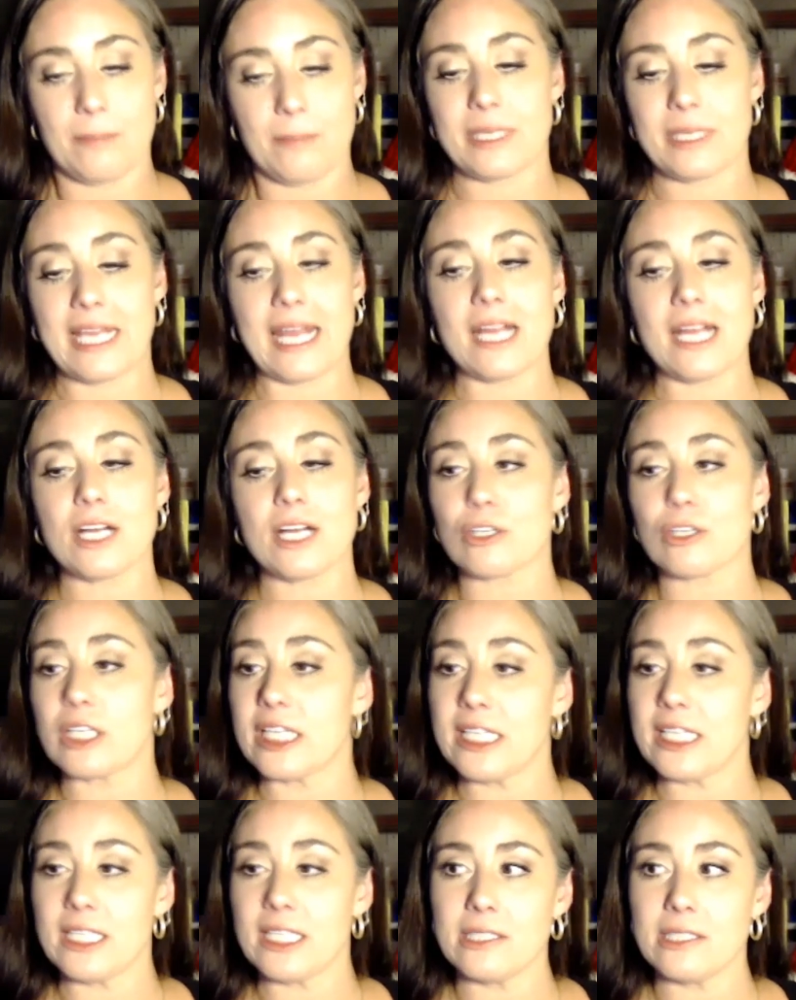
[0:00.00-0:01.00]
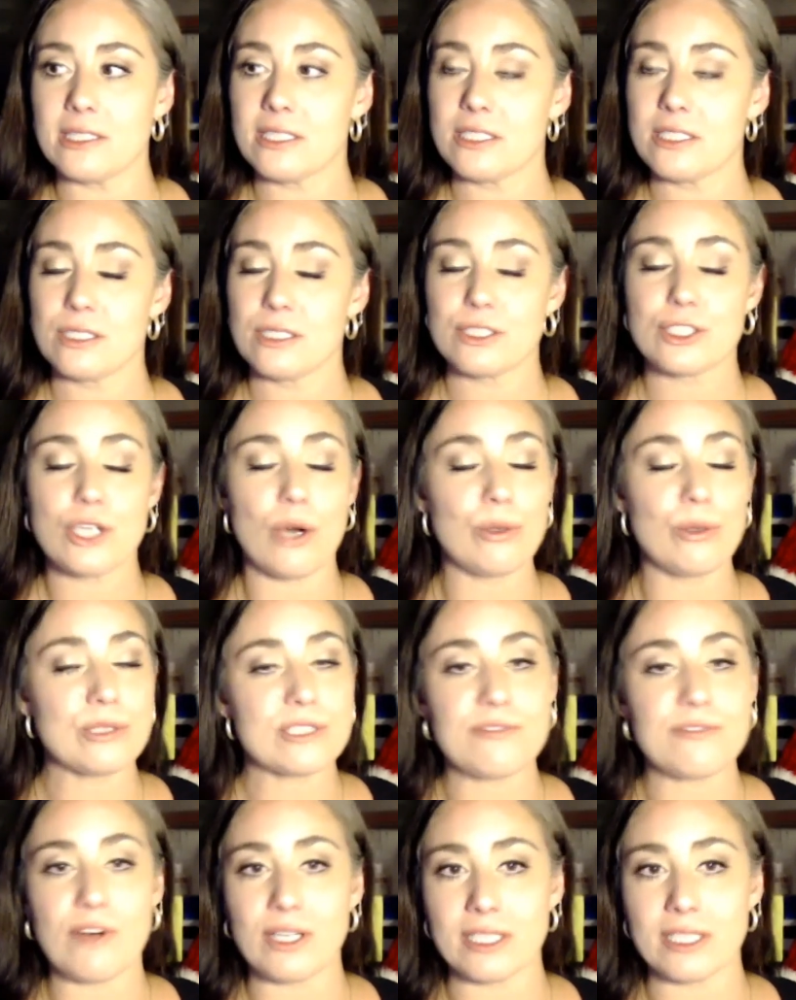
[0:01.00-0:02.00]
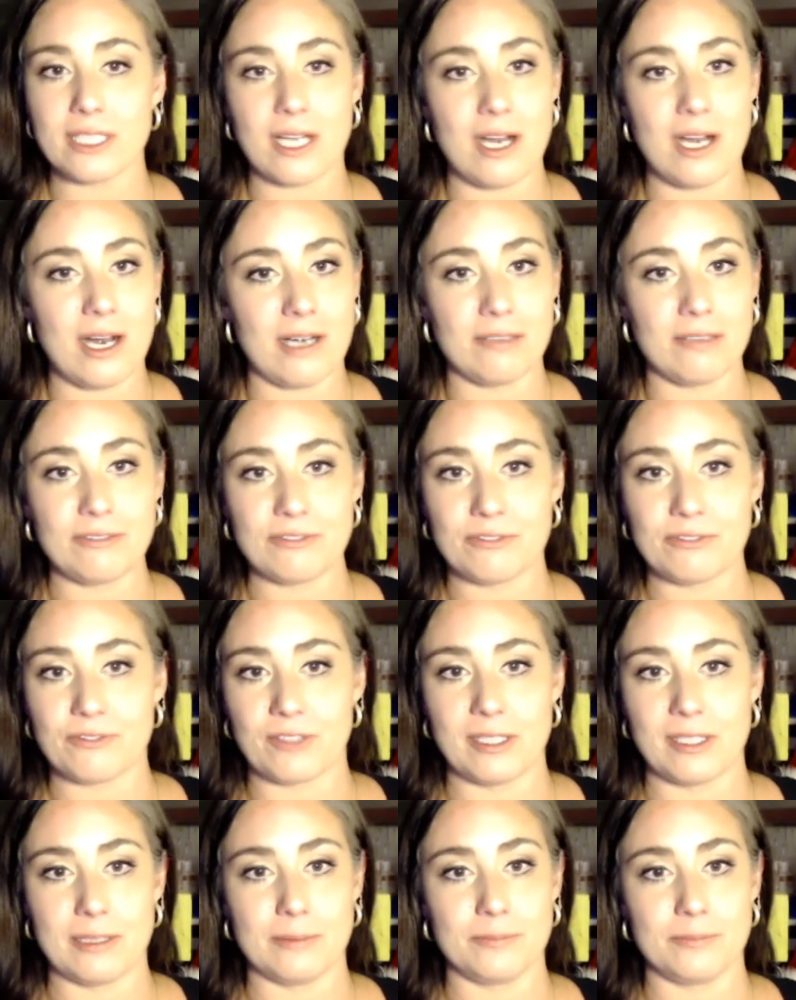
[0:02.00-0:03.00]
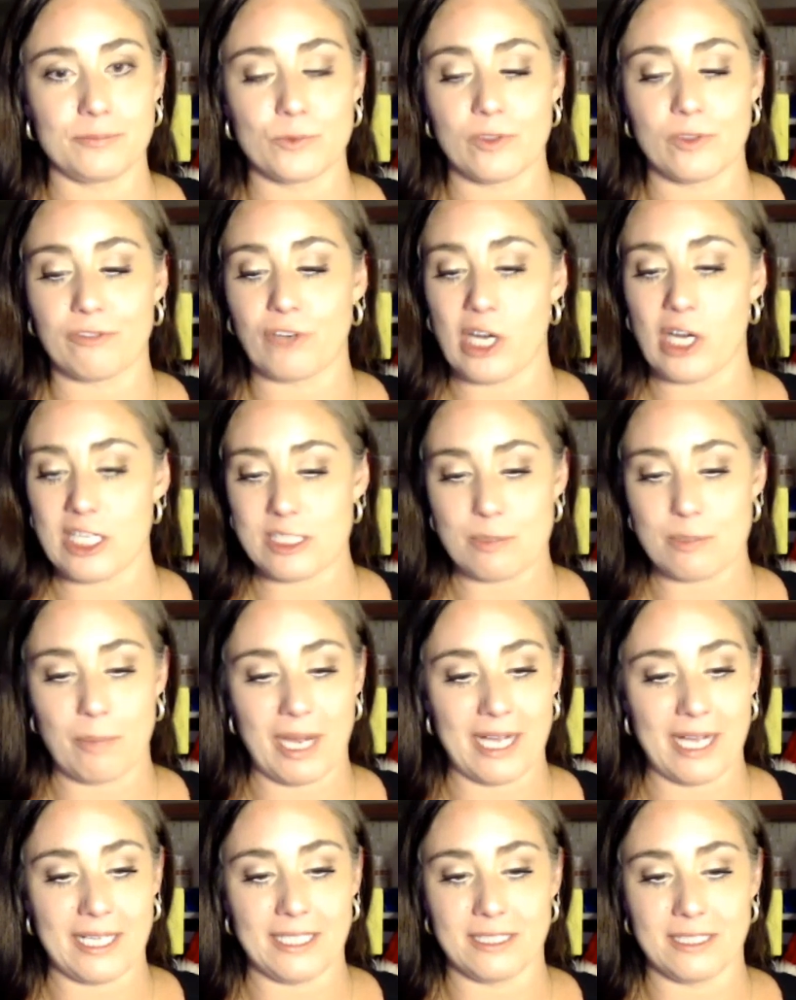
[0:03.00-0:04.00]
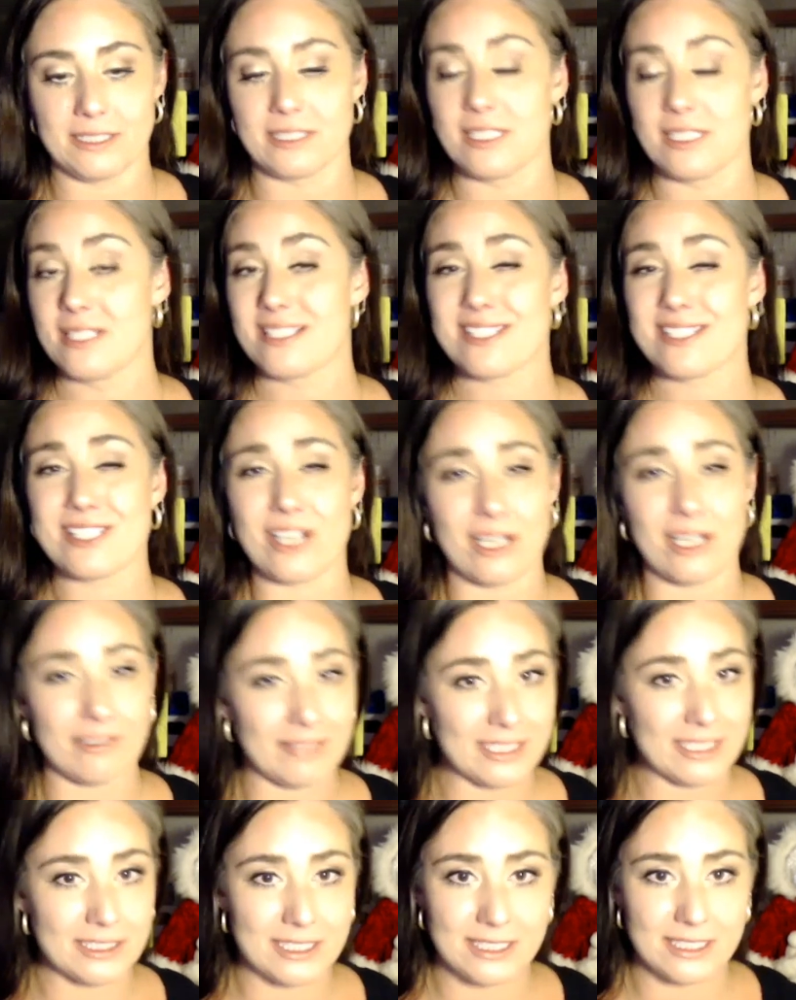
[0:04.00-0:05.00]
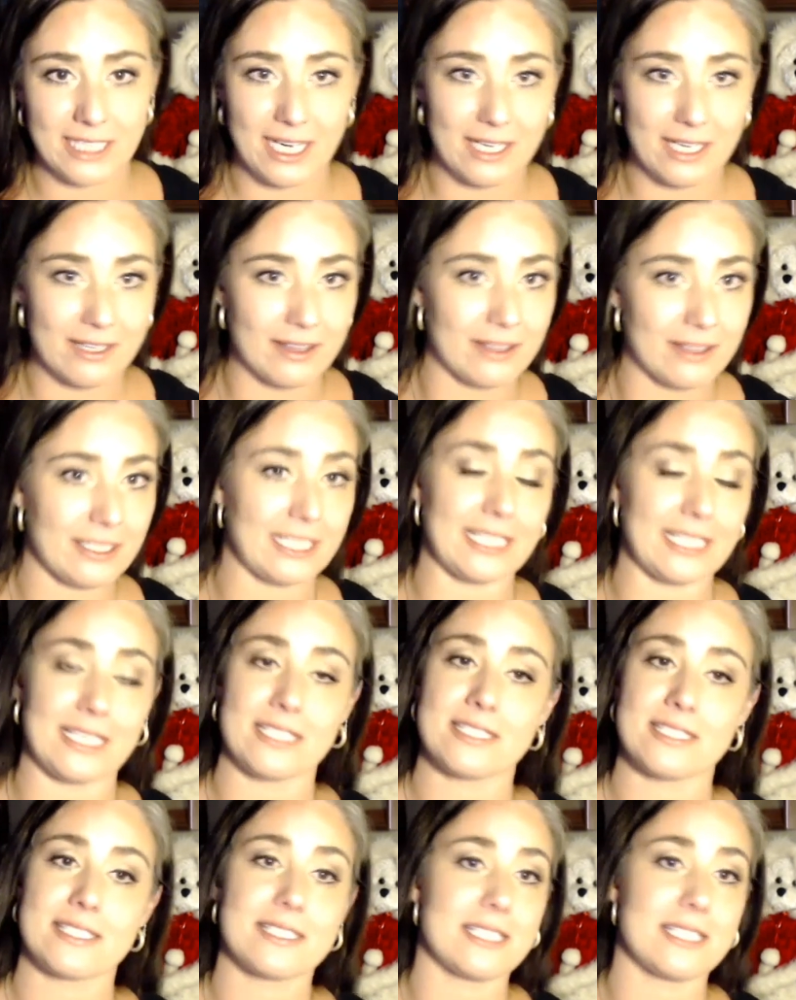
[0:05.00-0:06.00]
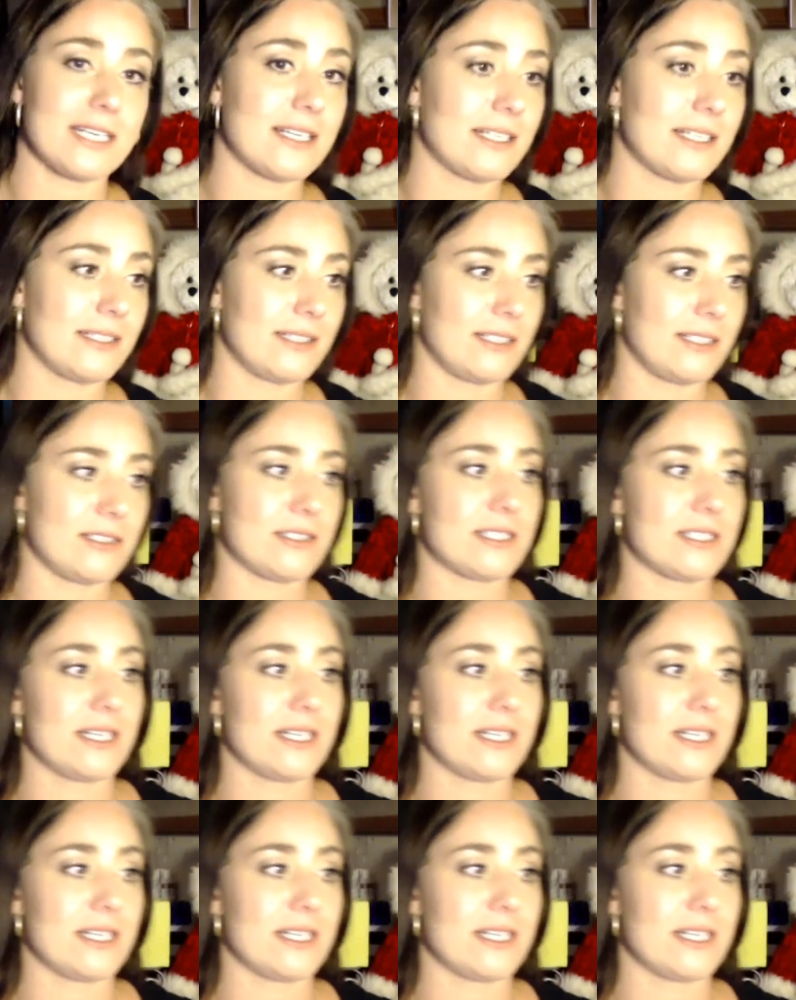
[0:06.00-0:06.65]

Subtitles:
gangrene, toes falling off from frostbite, starving to death, getting sick, and there's